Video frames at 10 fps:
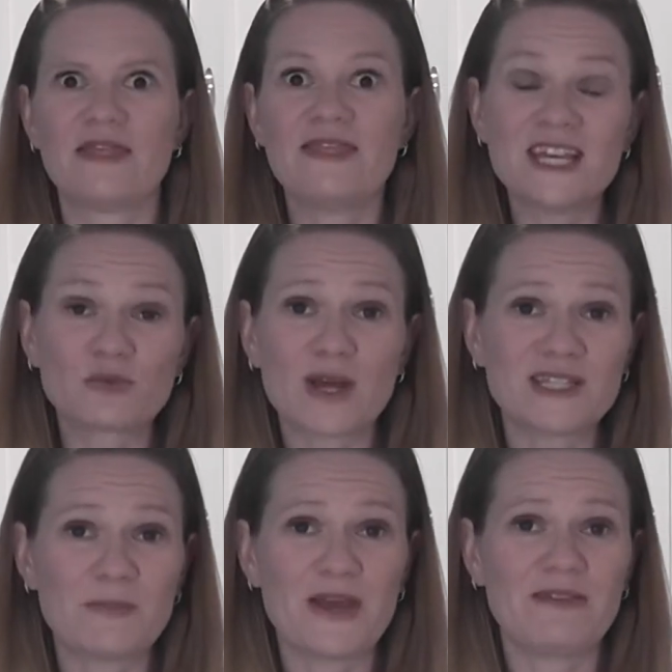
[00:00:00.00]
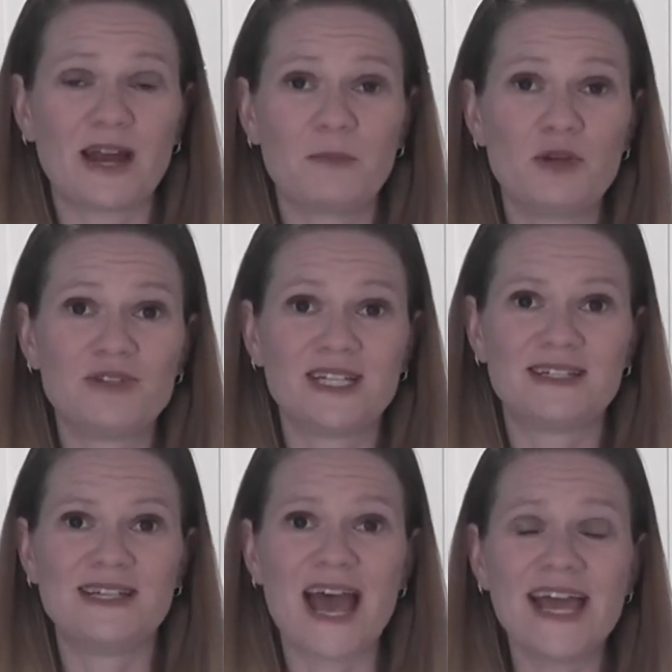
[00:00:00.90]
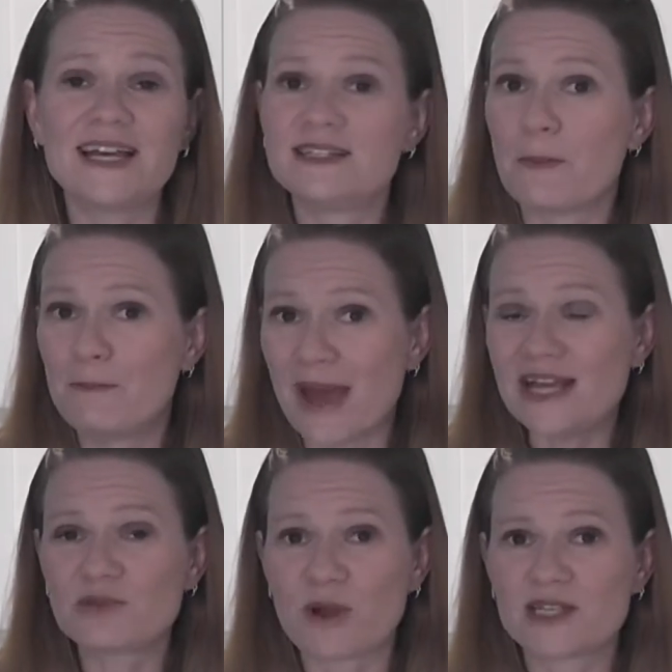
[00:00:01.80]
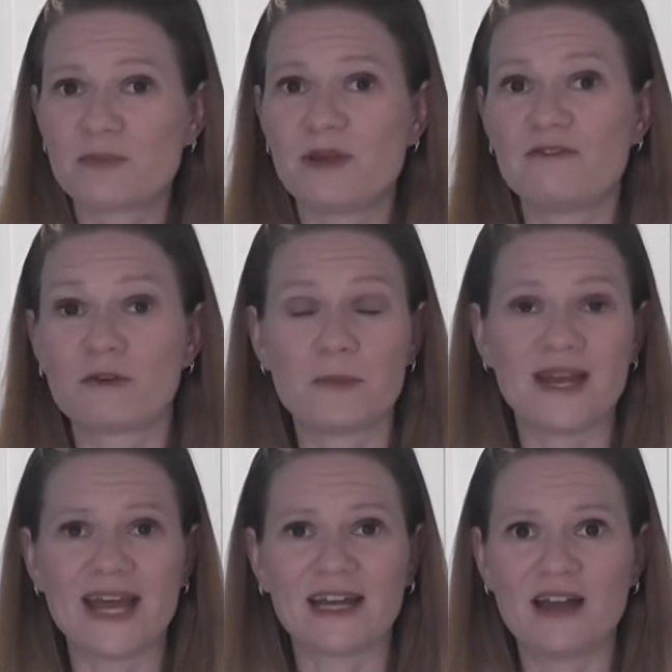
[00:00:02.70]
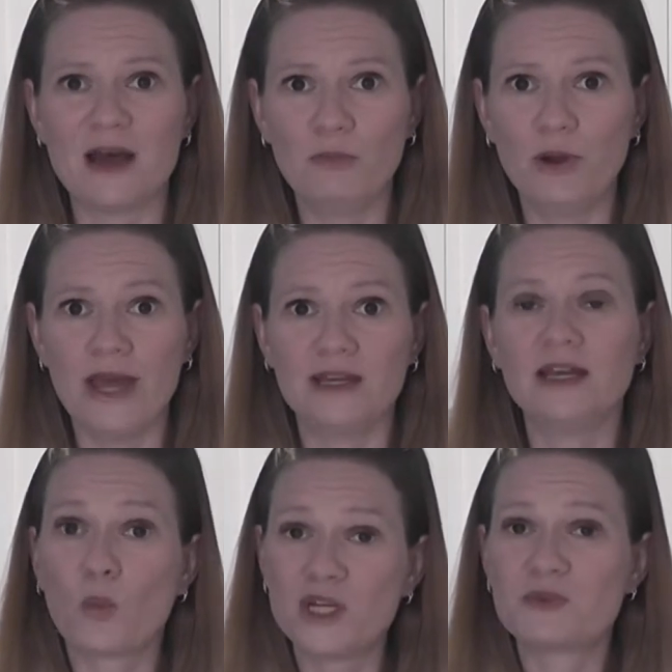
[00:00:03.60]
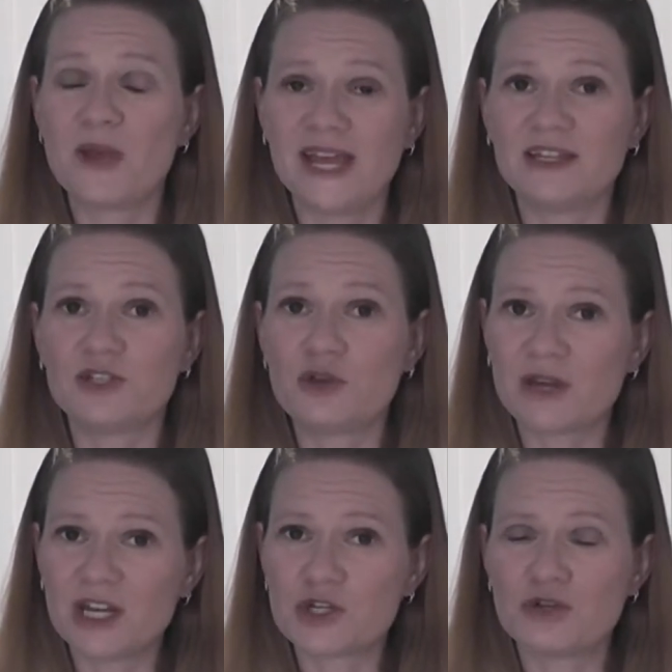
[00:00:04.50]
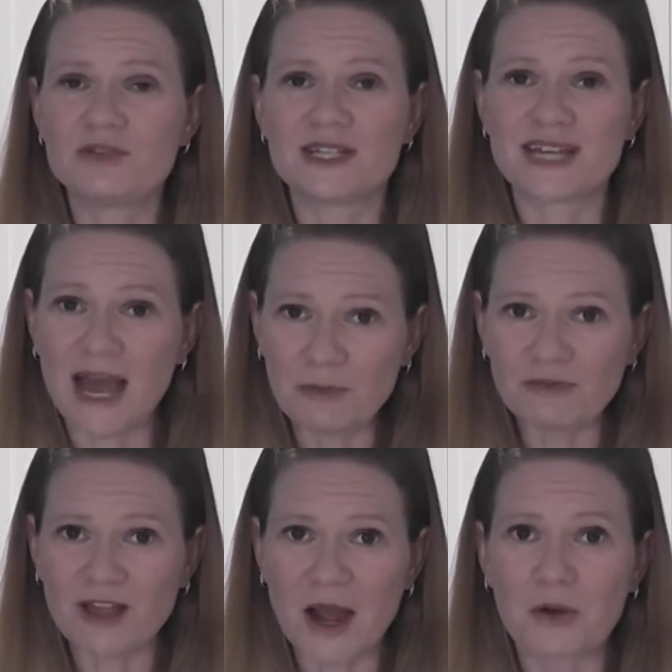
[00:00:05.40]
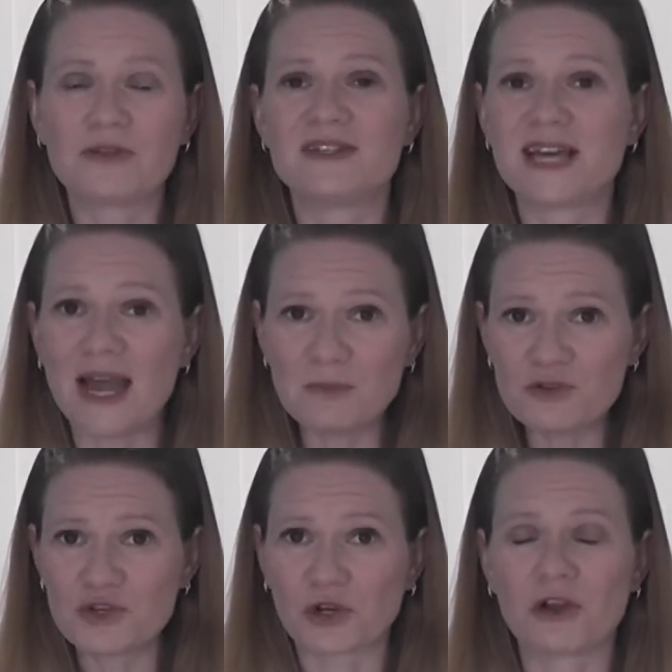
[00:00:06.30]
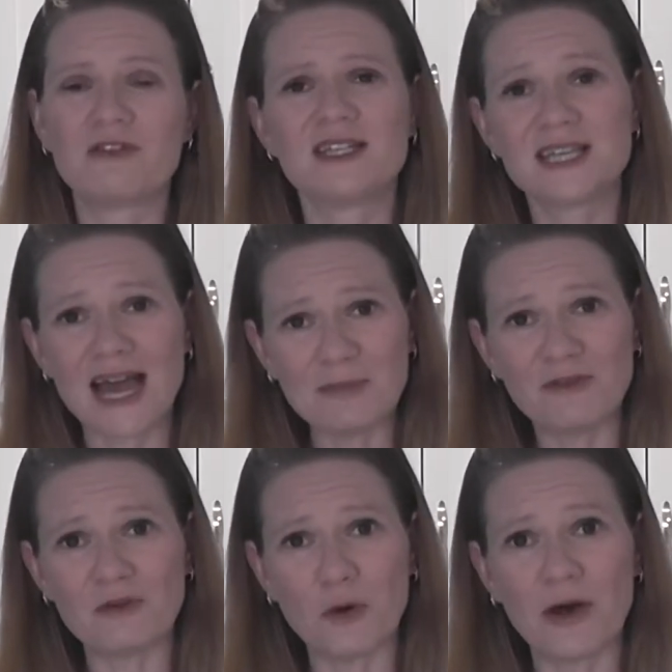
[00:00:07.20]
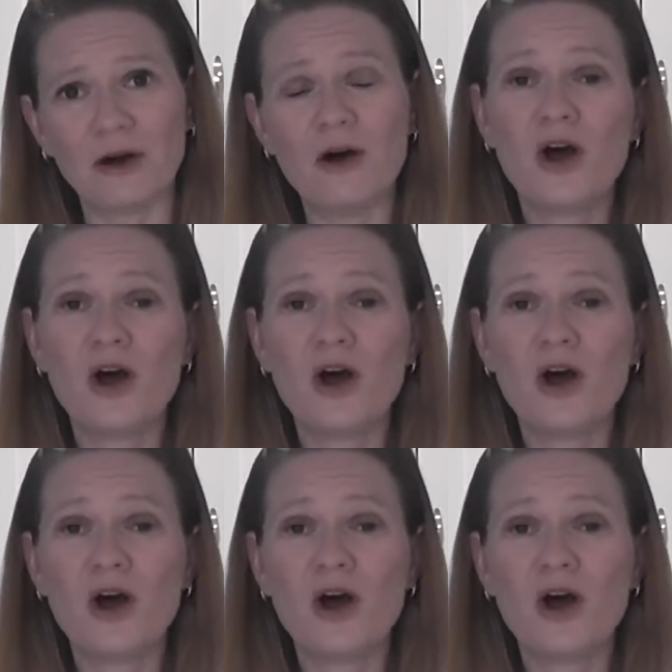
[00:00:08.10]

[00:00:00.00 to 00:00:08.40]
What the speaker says: This recipe that I'm using today is a base recipe for banana nut bread, which means you get to choose the type of flour, the type of sugar, the type of oil,